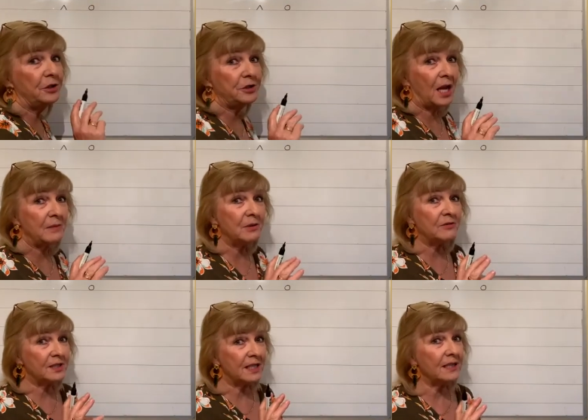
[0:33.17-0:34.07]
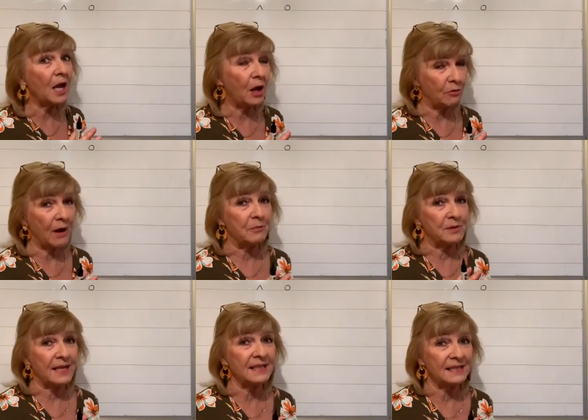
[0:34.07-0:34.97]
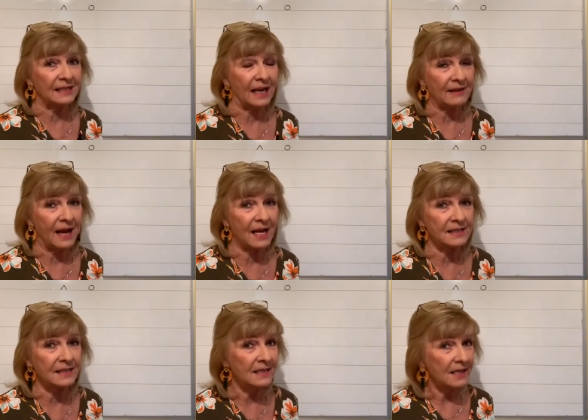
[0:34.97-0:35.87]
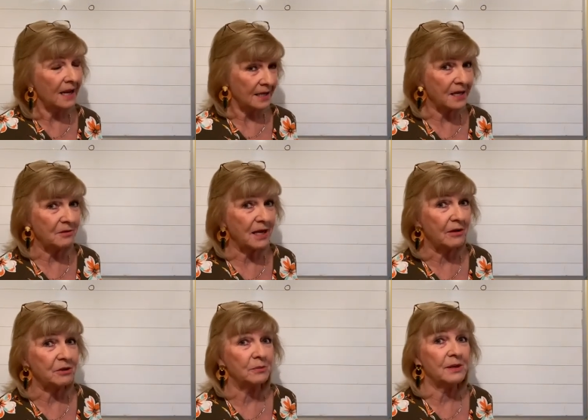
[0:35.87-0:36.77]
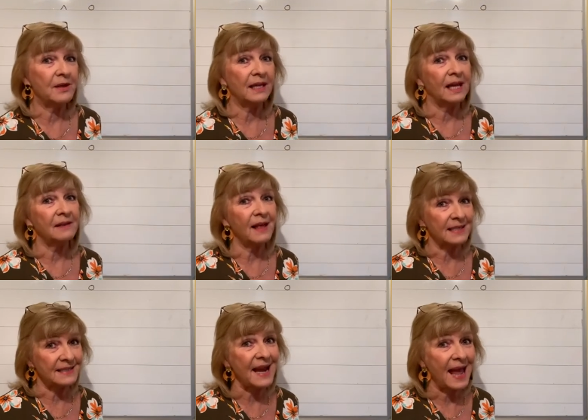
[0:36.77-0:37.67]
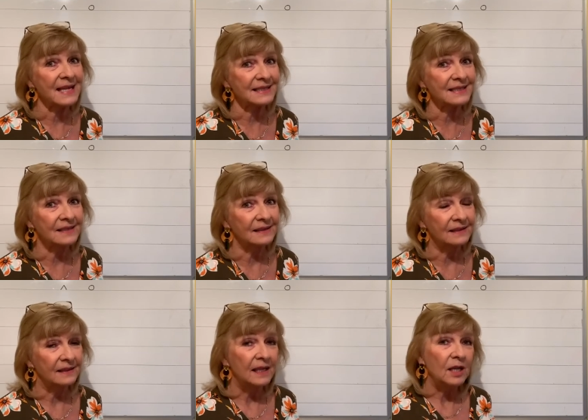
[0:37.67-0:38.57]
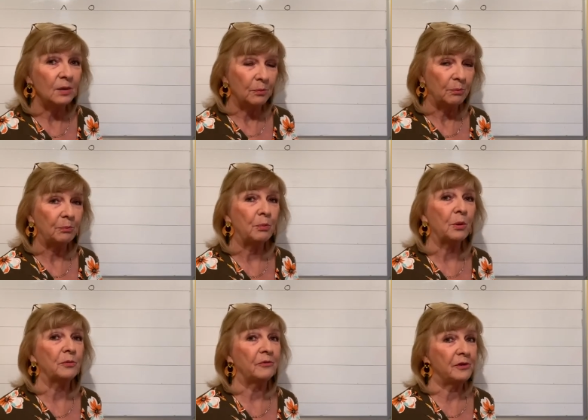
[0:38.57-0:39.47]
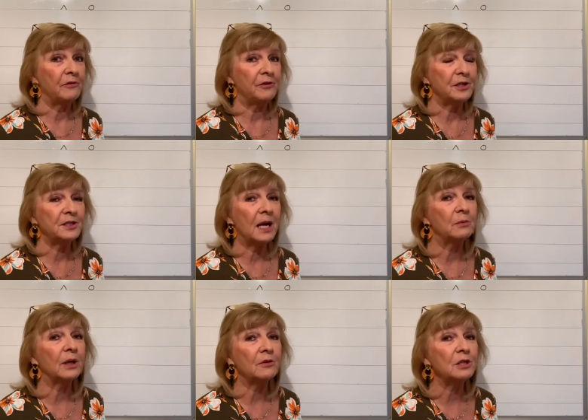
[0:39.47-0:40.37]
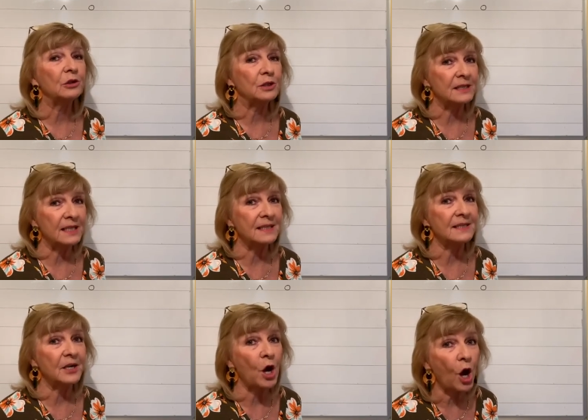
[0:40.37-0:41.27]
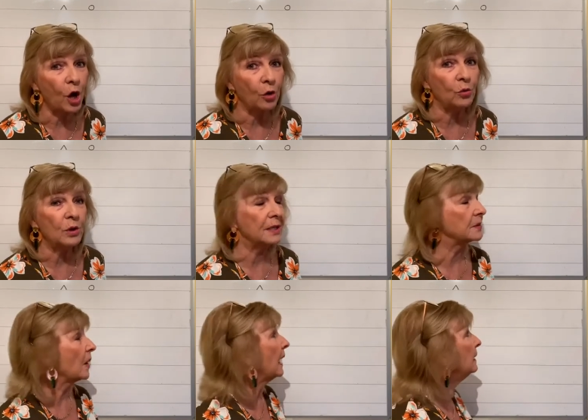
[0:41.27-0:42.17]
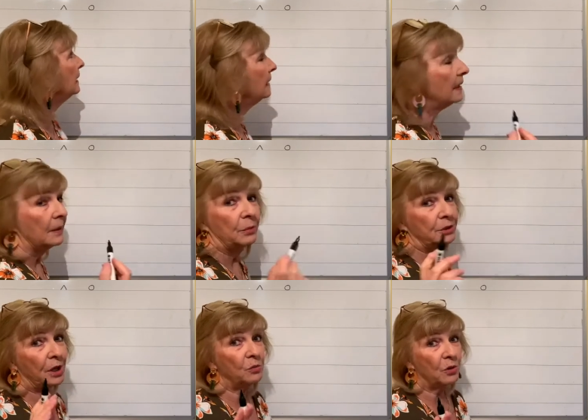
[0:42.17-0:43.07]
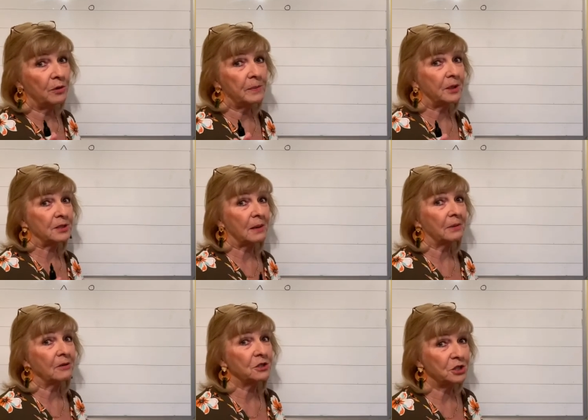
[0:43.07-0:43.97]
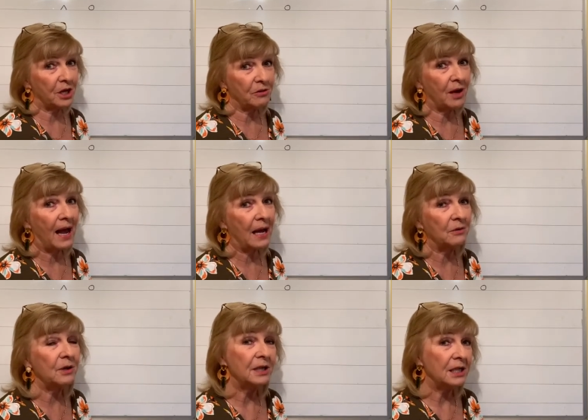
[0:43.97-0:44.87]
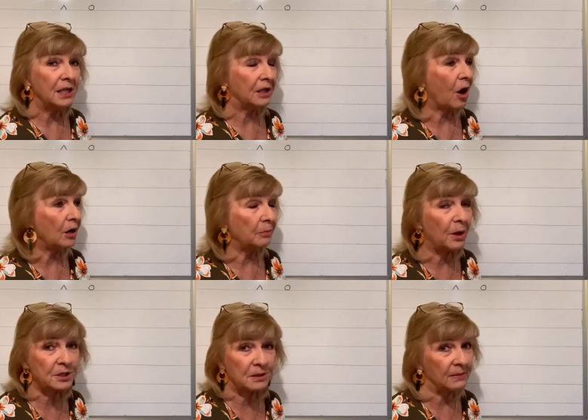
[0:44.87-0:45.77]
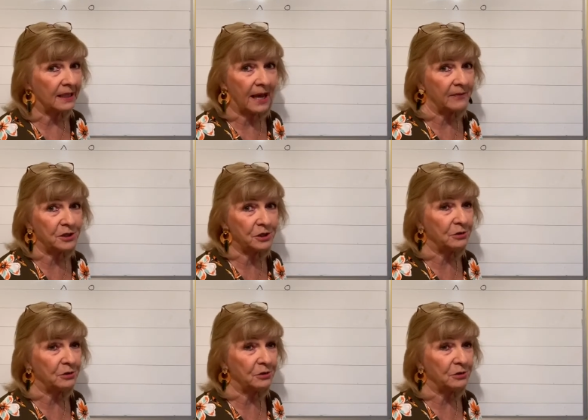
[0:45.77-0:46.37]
time you've seen the O represented like that, and no doubt you'll be thinking that's an S. But for the first time we're going to look at it as an O as well. But don't worry, because I'm going to show you how you can't possibly get the two